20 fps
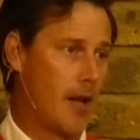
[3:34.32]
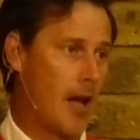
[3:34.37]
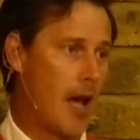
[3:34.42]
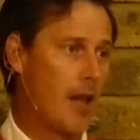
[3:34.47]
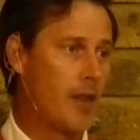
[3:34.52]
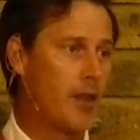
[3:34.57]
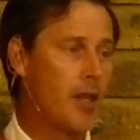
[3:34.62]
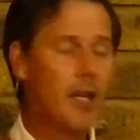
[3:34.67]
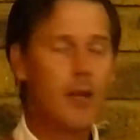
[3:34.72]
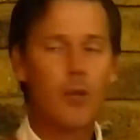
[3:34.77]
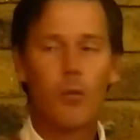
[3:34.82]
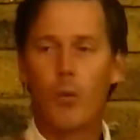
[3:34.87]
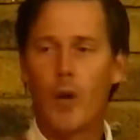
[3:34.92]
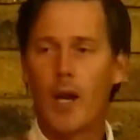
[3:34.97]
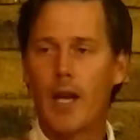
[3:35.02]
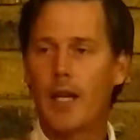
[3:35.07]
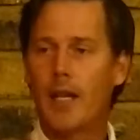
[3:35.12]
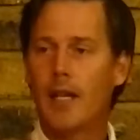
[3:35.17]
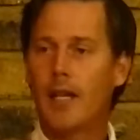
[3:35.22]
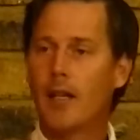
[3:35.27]
I think
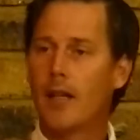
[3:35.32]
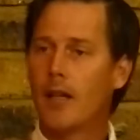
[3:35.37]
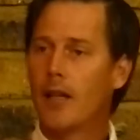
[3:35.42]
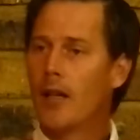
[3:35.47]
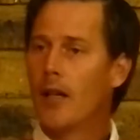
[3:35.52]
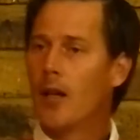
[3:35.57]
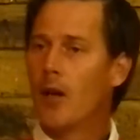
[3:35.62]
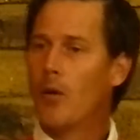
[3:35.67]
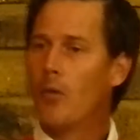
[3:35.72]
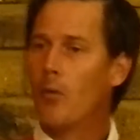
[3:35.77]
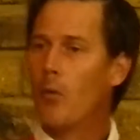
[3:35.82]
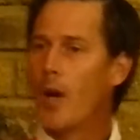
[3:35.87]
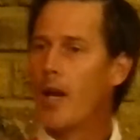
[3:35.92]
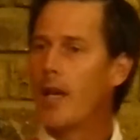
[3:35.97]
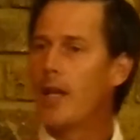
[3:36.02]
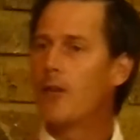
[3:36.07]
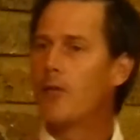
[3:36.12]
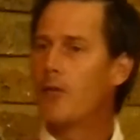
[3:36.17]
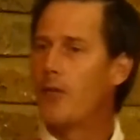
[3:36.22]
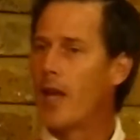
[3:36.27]
wedding
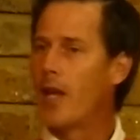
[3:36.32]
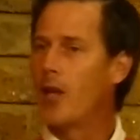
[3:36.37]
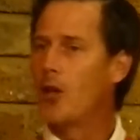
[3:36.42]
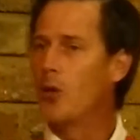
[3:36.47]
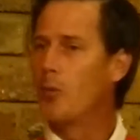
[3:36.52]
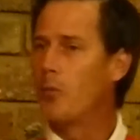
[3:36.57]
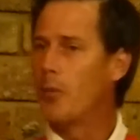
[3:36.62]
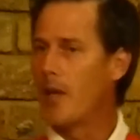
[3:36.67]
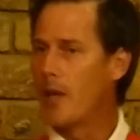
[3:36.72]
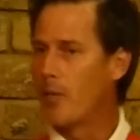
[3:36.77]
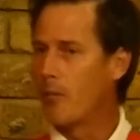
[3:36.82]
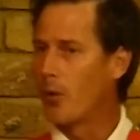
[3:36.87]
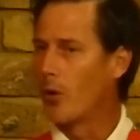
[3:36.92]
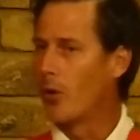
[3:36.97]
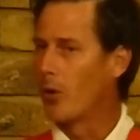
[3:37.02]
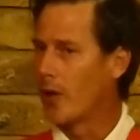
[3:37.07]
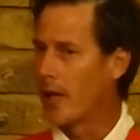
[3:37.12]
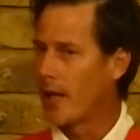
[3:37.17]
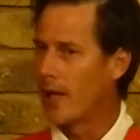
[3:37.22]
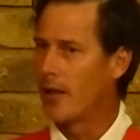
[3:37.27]
venue
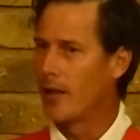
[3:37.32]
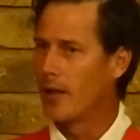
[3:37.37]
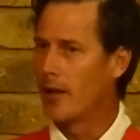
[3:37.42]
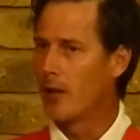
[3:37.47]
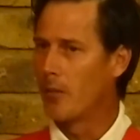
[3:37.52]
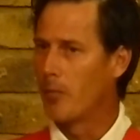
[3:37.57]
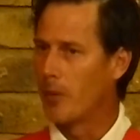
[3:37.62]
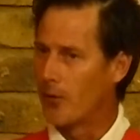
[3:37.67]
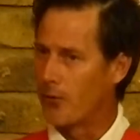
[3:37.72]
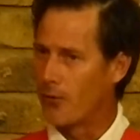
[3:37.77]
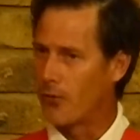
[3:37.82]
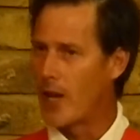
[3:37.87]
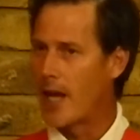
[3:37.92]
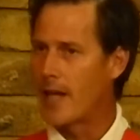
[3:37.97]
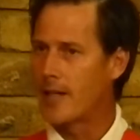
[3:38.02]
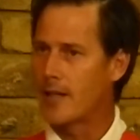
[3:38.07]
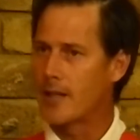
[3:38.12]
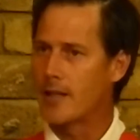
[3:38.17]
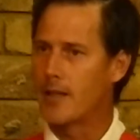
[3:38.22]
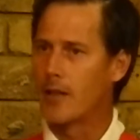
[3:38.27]
people get a little bit
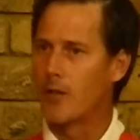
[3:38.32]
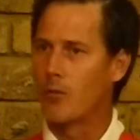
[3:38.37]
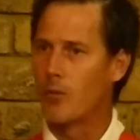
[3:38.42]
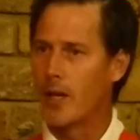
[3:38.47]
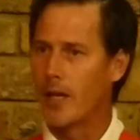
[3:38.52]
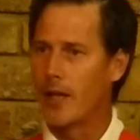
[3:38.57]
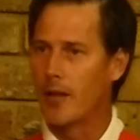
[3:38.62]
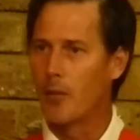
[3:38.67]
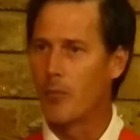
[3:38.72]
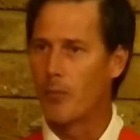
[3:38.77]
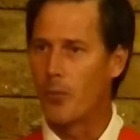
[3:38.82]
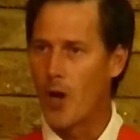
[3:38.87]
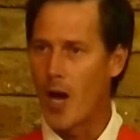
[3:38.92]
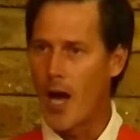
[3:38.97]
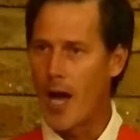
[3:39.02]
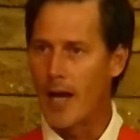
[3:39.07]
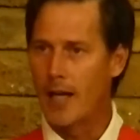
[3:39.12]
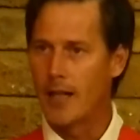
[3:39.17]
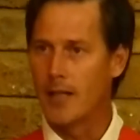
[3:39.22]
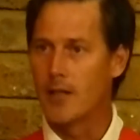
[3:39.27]
flustered when the
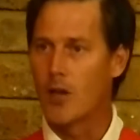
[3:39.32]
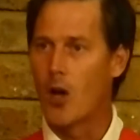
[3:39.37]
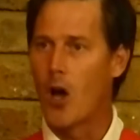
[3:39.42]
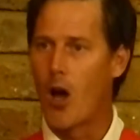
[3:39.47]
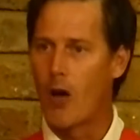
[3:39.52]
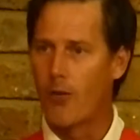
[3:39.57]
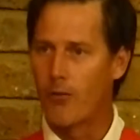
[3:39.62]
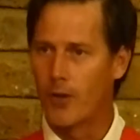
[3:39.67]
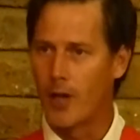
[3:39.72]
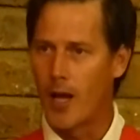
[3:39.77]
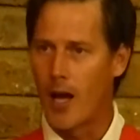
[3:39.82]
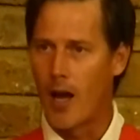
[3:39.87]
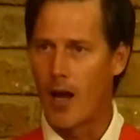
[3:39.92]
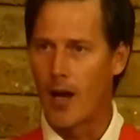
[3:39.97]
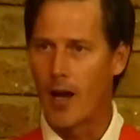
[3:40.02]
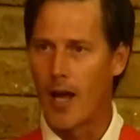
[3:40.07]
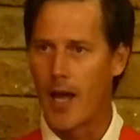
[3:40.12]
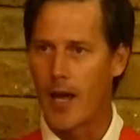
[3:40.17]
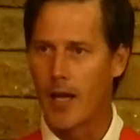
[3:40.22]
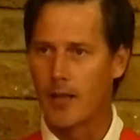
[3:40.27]
bride is half an hour
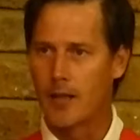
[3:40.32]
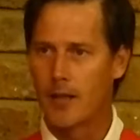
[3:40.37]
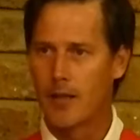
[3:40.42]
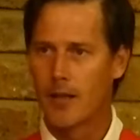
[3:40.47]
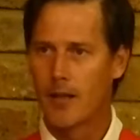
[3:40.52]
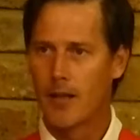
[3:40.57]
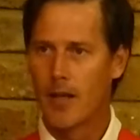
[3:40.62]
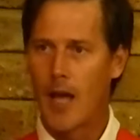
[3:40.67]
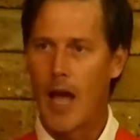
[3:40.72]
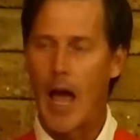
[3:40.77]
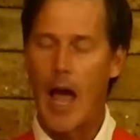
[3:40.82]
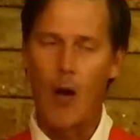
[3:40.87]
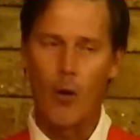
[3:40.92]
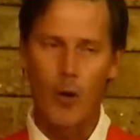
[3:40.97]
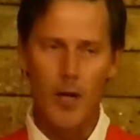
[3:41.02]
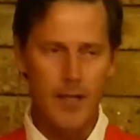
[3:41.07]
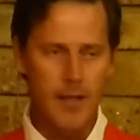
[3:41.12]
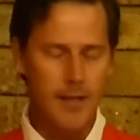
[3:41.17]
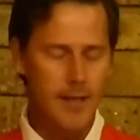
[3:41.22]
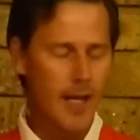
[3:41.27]
late. I
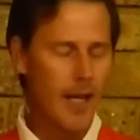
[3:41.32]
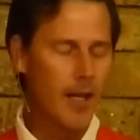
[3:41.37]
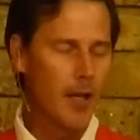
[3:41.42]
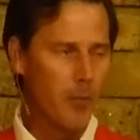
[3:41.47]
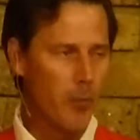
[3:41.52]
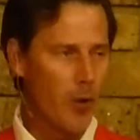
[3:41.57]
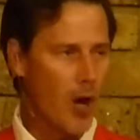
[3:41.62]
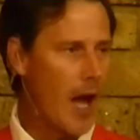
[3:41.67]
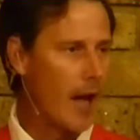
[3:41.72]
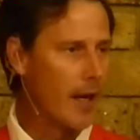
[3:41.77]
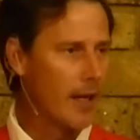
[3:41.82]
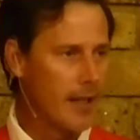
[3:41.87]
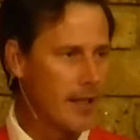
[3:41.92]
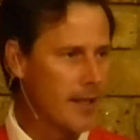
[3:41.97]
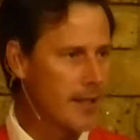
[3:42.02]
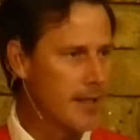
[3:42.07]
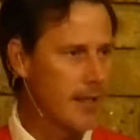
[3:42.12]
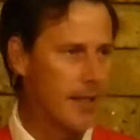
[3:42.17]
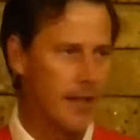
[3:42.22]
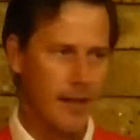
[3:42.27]
always tell the bride,
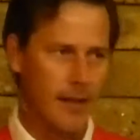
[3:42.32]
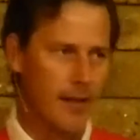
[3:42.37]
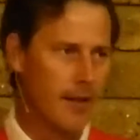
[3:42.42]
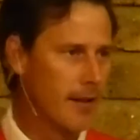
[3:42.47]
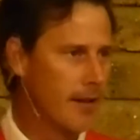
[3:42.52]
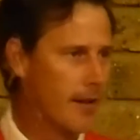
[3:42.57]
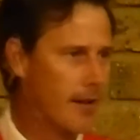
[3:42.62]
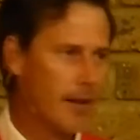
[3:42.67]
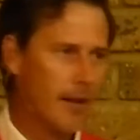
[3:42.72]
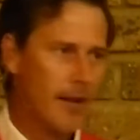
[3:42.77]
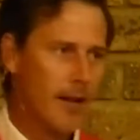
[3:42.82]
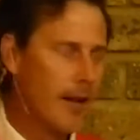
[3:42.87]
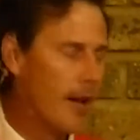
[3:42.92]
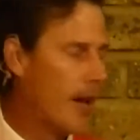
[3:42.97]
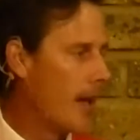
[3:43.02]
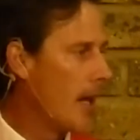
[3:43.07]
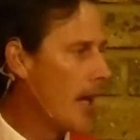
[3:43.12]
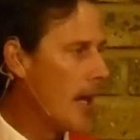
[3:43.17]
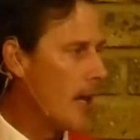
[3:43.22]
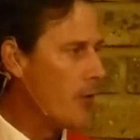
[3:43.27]
listen,
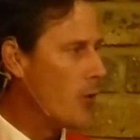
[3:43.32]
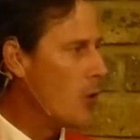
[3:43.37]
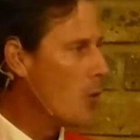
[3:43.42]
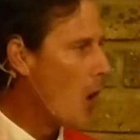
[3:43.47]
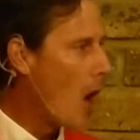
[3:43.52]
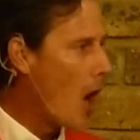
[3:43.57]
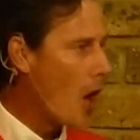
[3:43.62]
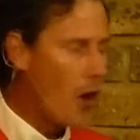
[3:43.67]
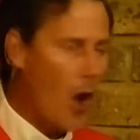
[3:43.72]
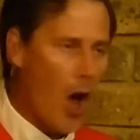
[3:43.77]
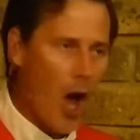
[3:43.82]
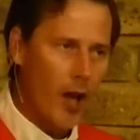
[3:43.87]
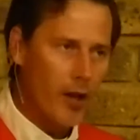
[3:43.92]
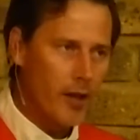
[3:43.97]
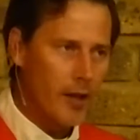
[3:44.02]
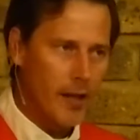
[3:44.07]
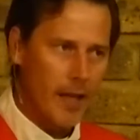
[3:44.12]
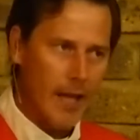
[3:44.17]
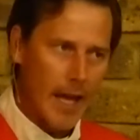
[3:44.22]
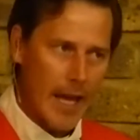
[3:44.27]
if you are
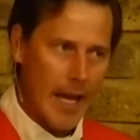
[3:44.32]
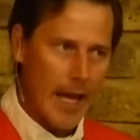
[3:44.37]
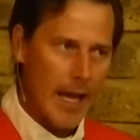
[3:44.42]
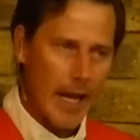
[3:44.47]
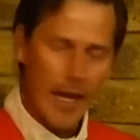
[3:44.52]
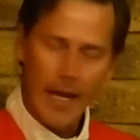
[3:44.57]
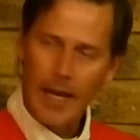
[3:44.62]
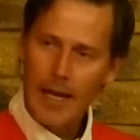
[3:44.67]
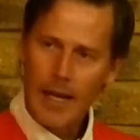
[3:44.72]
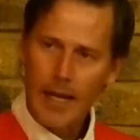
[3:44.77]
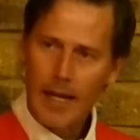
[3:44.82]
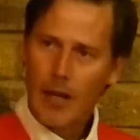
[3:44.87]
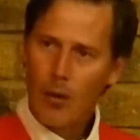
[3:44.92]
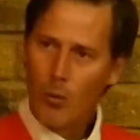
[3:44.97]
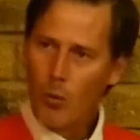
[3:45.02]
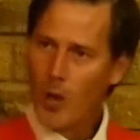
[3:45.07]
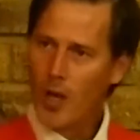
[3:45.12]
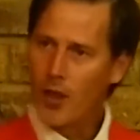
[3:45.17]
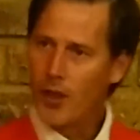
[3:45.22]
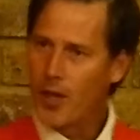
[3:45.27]
not there
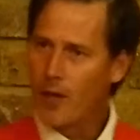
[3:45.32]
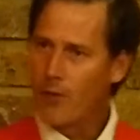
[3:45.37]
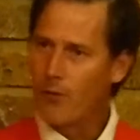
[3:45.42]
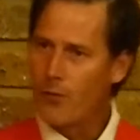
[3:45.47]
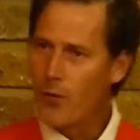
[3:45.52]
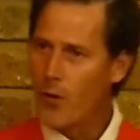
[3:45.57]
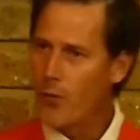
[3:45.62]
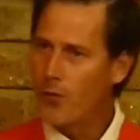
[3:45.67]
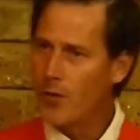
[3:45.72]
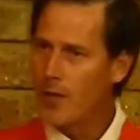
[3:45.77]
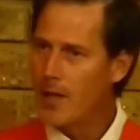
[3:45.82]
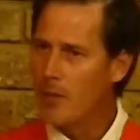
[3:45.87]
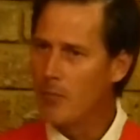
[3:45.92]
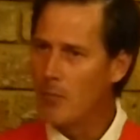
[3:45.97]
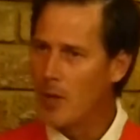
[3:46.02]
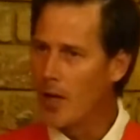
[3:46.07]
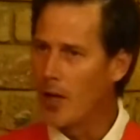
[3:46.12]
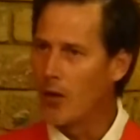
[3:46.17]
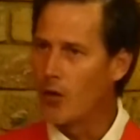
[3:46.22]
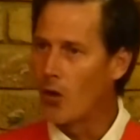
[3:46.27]
within 15
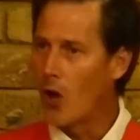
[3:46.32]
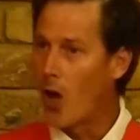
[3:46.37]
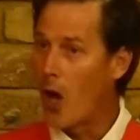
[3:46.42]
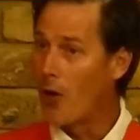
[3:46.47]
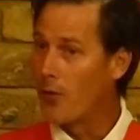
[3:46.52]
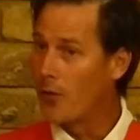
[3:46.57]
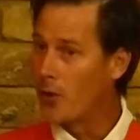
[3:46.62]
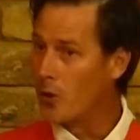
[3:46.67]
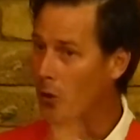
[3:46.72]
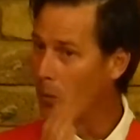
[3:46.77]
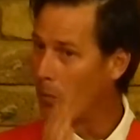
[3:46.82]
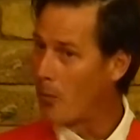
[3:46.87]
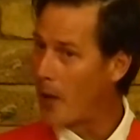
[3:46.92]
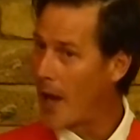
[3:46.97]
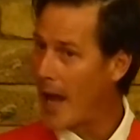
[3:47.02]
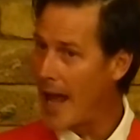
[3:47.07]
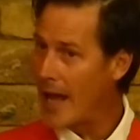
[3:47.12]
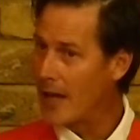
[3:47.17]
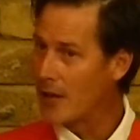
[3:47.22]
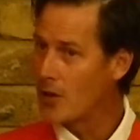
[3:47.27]
minutes after your
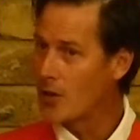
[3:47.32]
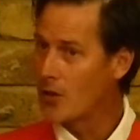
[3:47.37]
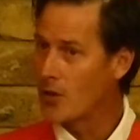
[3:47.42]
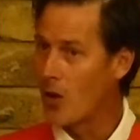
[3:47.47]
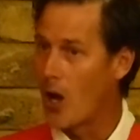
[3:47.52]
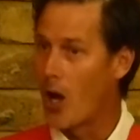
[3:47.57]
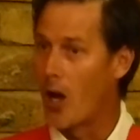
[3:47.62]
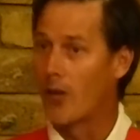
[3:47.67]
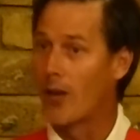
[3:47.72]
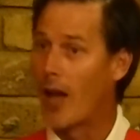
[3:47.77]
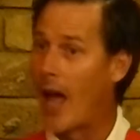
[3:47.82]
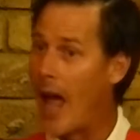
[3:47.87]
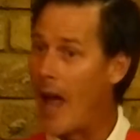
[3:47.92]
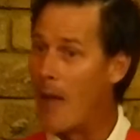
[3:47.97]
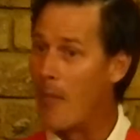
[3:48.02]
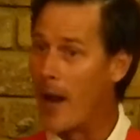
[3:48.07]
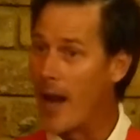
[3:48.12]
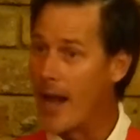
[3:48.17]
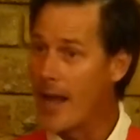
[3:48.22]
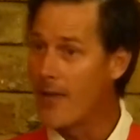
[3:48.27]
plans start,
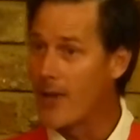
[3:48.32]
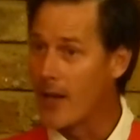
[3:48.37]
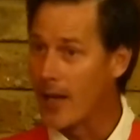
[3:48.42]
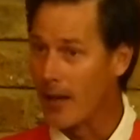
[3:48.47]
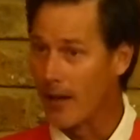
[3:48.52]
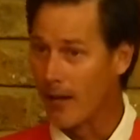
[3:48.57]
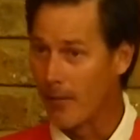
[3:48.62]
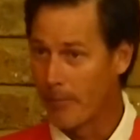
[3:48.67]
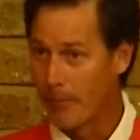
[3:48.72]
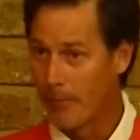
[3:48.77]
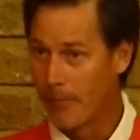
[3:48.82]
I'm leaving.